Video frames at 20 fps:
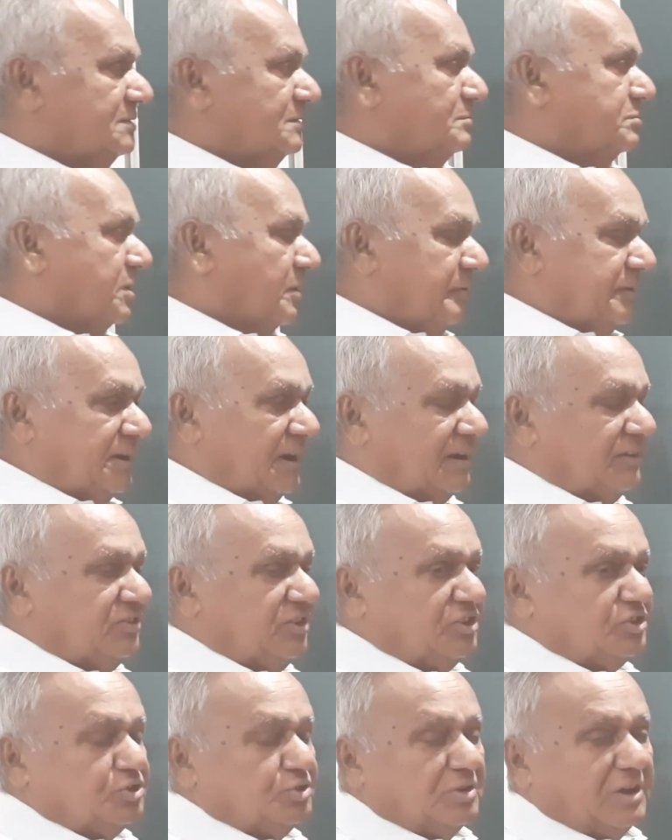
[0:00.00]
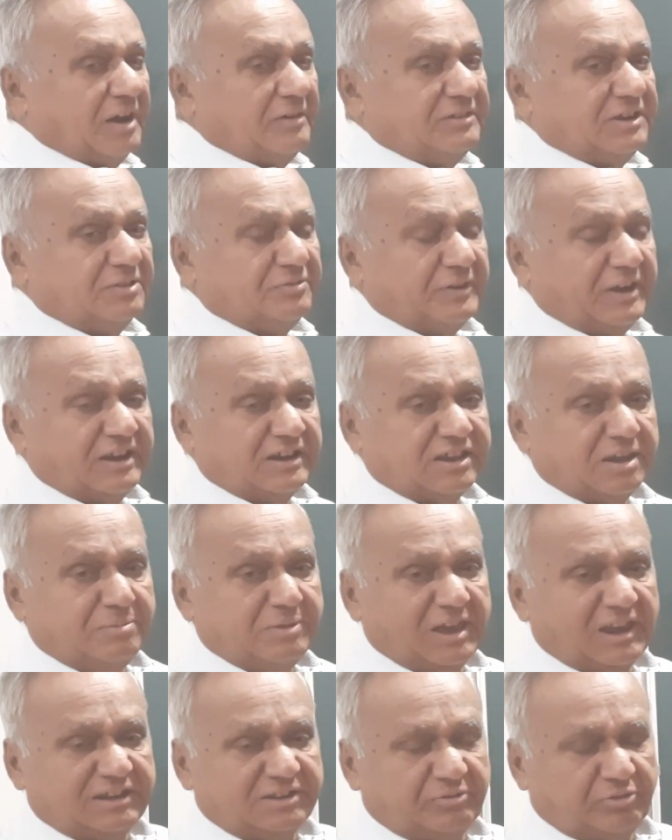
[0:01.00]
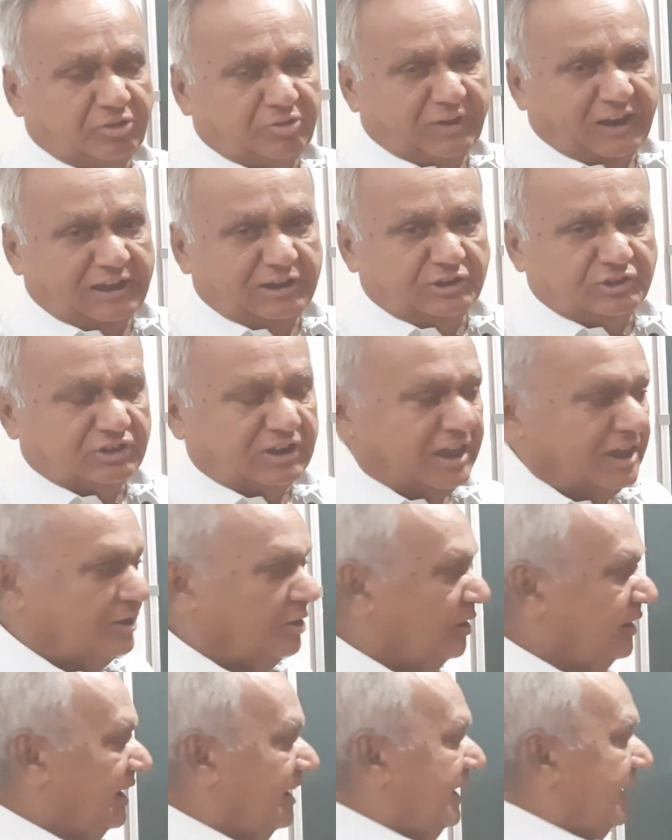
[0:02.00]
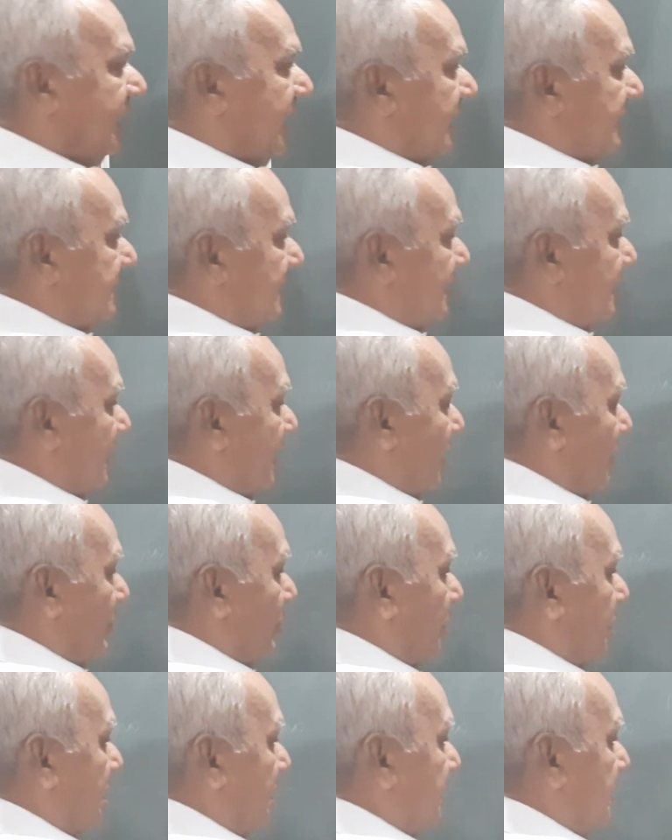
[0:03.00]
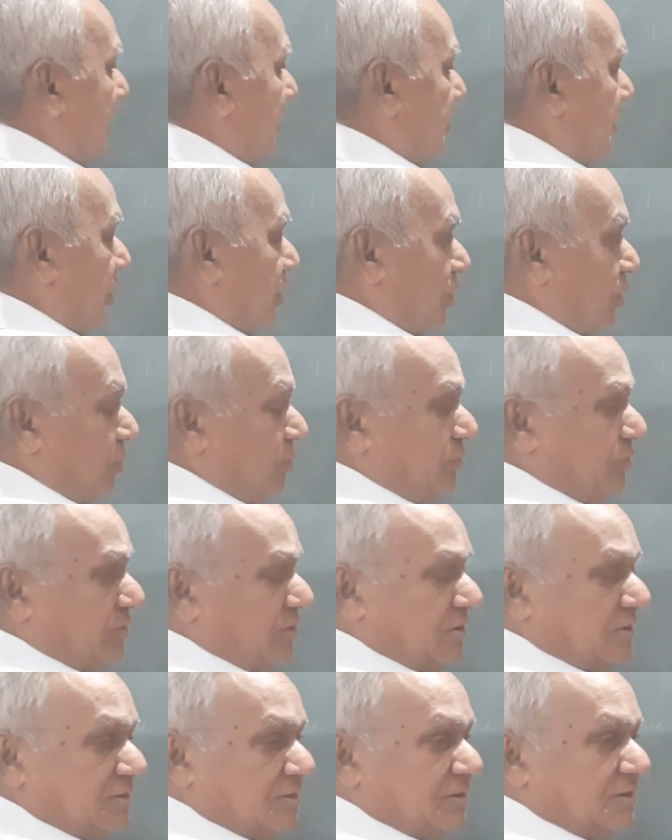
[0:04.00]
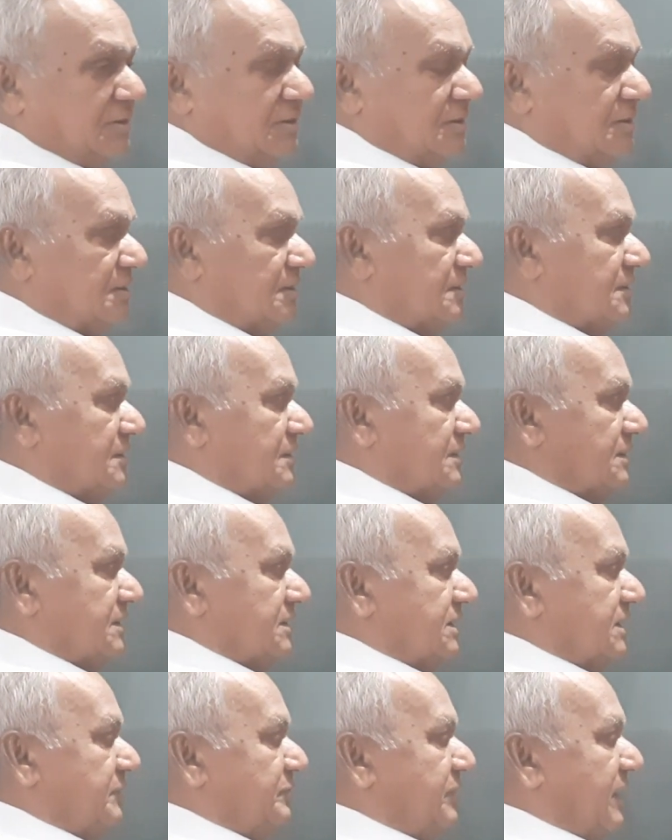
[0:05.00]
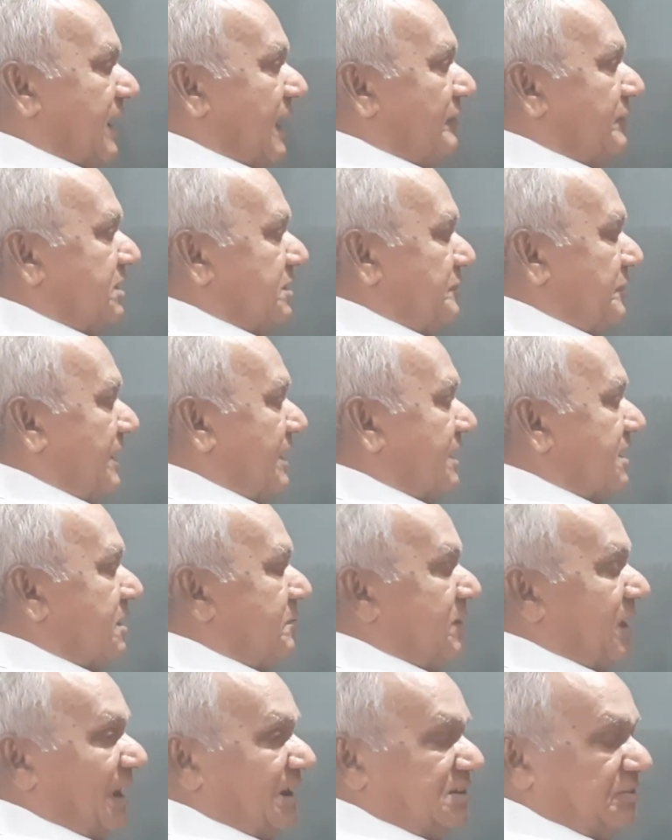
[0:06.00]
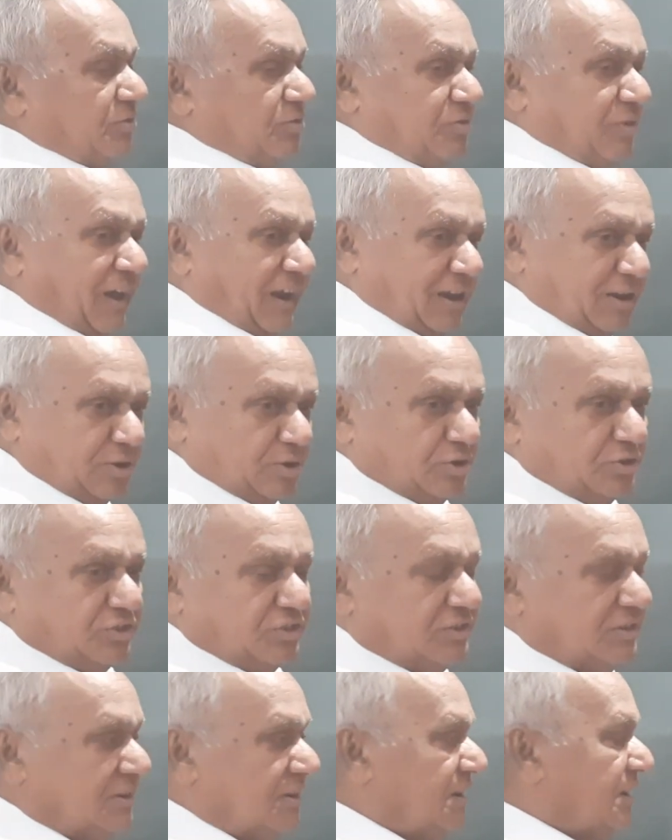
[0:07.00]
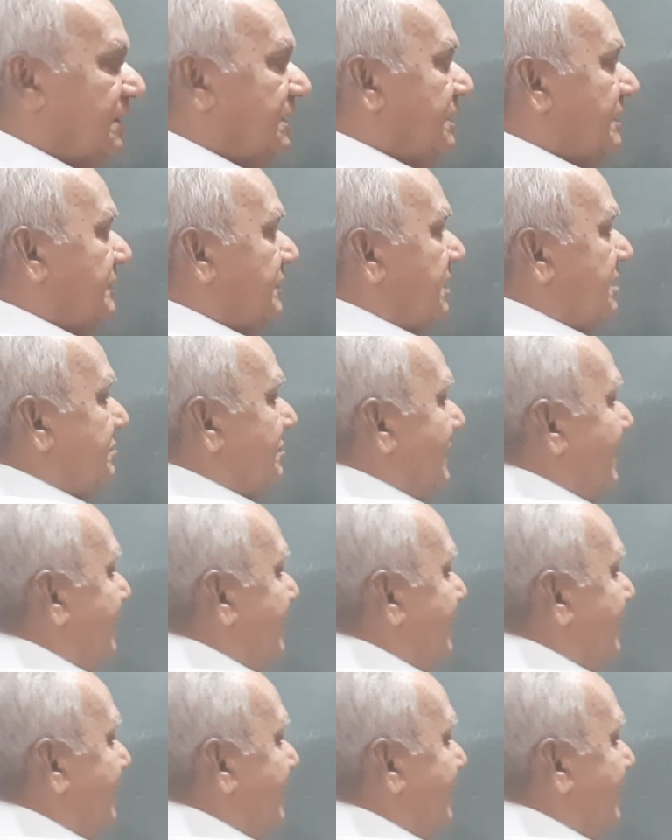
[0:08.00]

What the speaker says: Provided these two have different chemical shift values, I have not indicated what are the other groups. If they have different chemical shift values, this will